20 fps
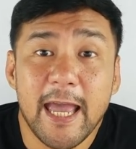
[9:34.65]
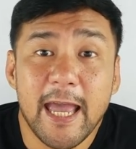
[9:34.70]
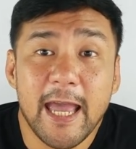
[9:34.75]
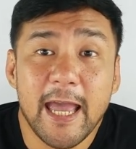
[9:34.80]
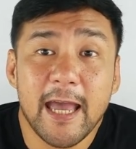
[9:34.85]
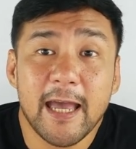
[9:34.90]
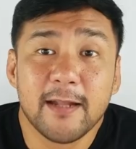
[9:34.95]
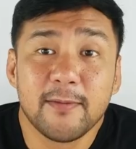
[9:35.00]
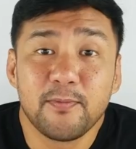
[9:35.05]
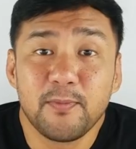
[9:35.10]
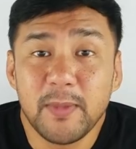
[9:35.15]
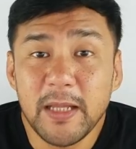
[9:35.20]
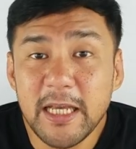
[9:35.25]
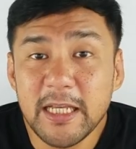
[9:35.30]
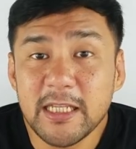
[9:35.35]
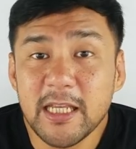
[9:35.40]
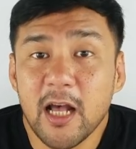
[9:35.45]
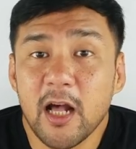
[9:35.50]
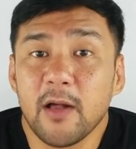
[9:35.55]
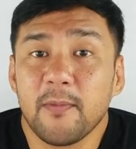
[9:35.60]
And
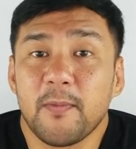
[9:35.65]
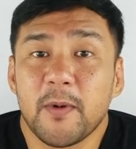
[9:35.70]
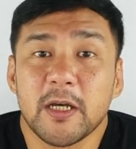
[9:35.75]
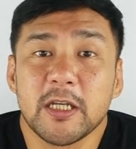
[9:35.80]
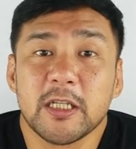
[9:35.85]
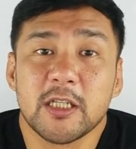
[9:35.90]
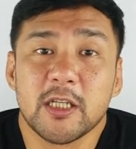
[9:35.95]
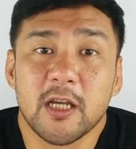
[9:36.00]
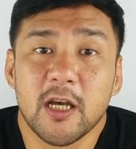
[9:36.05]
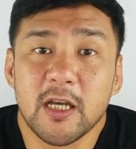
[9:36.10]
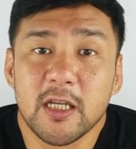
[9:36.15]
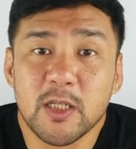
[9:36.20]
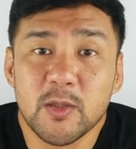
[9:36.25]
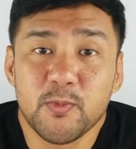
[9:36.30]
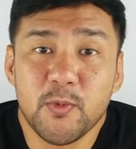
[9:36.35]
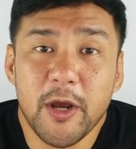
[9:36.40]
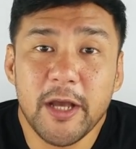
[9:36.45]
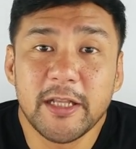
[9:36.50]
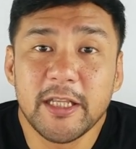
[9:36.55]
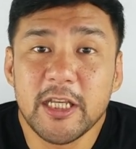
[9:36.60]
please help us uh,
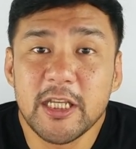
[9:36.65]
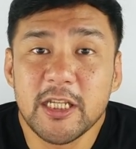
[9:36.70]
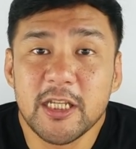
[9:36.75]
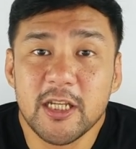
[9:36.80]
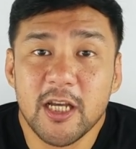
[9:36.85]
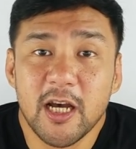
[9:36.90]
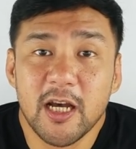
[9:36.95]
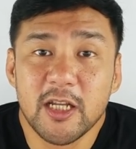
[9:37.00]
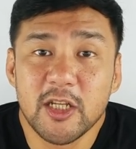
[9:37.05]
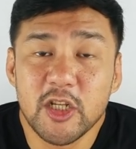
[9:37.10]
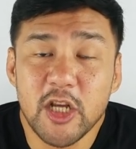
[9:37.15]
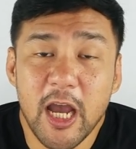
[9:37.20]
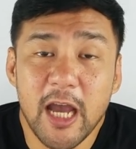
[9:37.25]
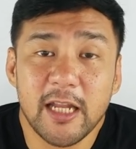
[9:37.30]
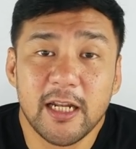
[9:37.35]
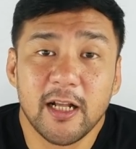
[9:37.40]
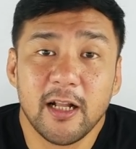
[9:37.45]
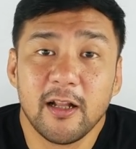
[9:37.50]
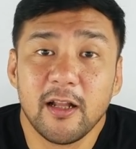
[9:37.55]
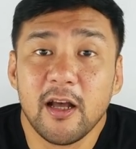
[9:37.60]
spread this uh,
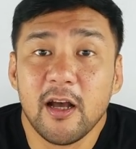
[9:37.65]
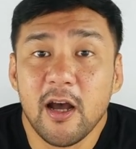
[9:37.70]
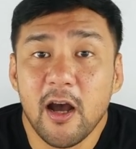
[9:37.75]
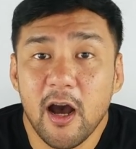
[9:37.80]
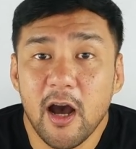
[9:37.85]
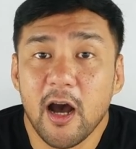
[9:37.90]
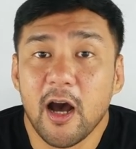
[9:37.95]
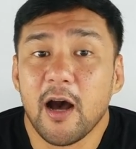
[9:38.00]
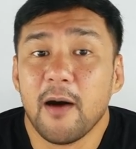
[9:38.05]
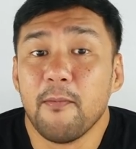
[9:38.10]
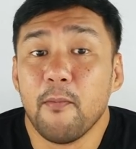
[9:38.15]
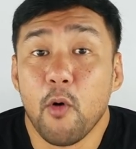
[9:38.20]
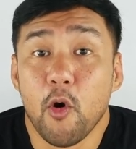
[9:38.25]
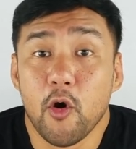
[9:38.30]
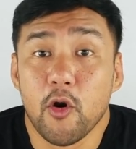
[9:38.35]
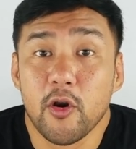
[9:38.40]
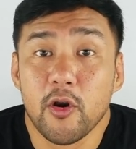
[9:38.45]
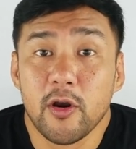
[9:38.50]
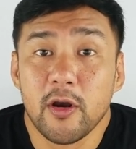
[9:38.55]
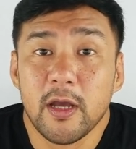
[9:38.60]
channel uh,
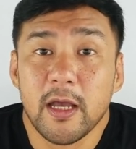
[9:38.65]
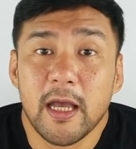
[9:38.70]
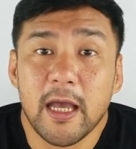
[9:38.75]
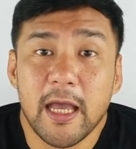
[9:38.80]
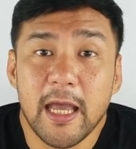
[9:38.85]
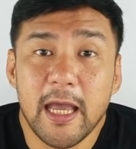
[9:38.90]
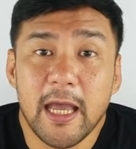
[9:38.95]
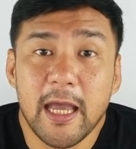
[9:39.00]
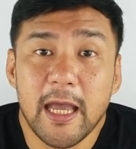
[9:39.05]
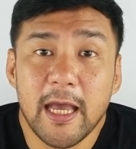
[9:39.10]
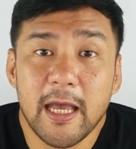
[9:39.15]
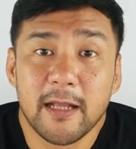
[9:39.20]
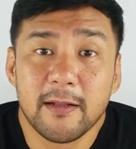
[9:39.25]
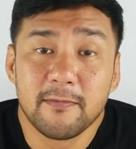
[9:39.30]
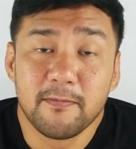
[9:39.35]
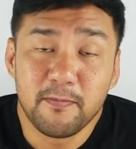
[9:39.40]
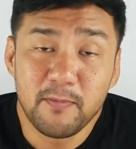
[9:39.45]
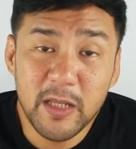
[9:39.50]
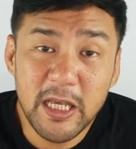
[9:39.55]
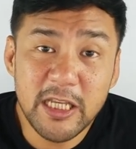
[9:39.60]
more.
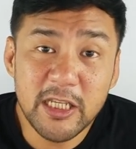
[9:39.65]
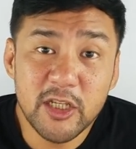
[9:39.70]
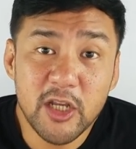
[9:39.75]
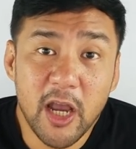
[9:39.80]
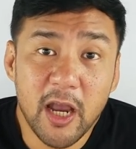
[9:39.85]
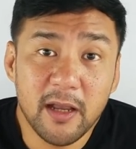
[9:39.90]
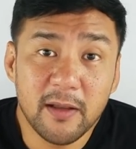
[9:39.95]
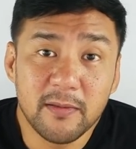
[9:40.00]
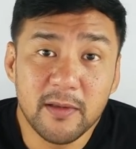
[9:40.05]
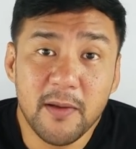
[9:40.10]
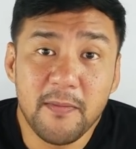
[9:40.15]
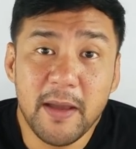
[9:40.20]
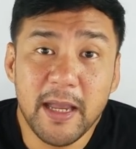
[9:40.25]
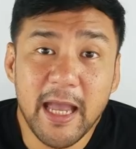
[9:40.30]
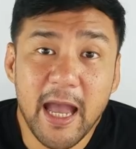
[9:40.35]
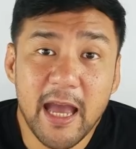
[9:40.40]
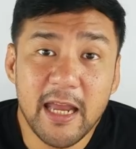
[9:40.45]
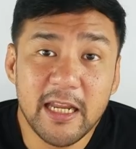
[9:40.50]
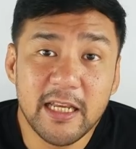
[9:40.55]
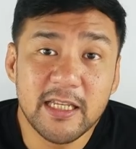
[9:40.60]
And please check the
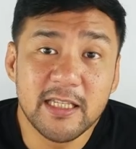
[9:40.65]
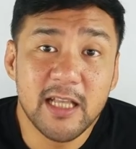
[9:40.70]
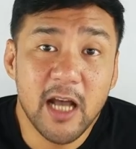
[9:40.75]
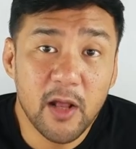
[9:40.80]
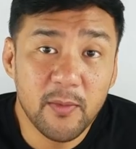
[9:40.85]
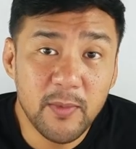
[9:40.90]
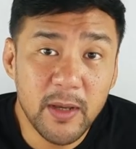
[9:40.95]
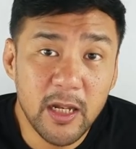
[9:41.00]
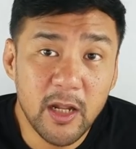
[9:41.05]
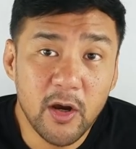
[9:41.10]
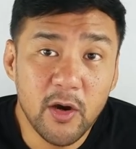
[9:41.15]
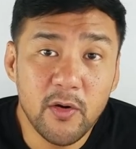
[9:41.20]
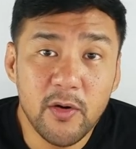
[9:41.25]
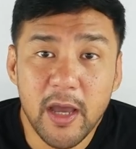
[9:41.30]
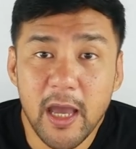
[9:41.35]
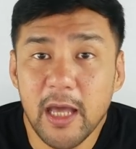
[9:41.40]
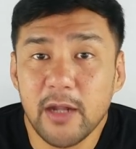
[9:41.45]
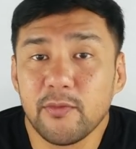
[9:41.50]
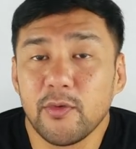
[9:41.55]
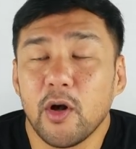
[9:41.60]
mechanics down below,
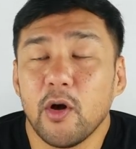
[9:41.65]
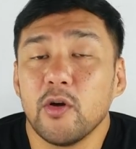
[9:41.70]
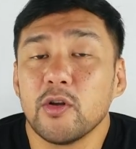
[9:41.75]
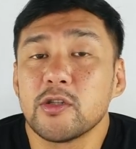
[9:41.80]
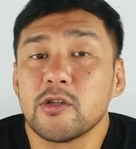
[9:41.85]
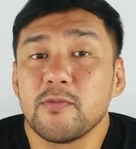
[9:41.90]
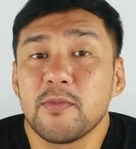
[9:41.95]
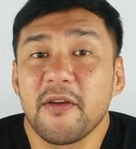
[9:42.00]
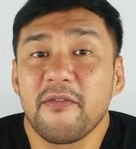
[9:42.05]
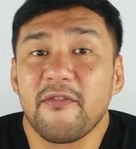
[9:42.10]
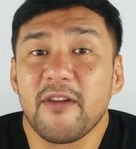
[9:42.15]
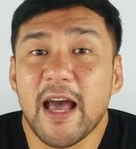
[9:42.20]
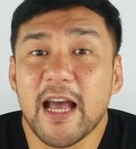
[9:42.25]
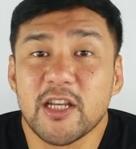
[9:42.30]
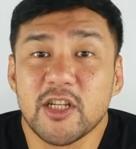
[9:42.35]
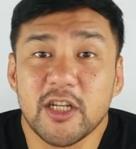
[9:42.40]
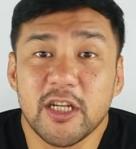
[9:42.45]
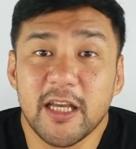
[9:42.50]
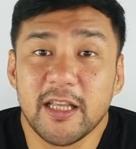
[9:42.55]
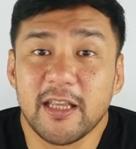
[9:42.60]
and we'll also be
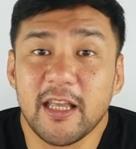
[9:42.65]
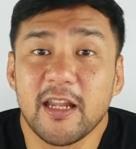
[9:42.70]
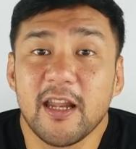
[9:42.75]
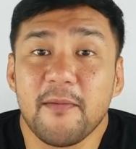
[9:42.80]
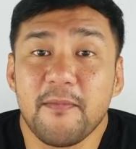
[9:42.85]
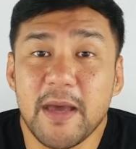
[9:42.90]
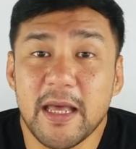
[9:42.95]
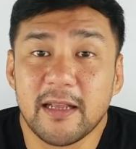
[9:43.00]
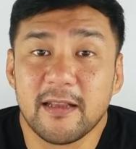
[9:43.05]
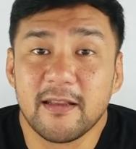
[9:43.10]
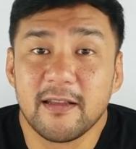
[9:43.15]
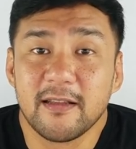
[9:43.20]
flashing it in a bit.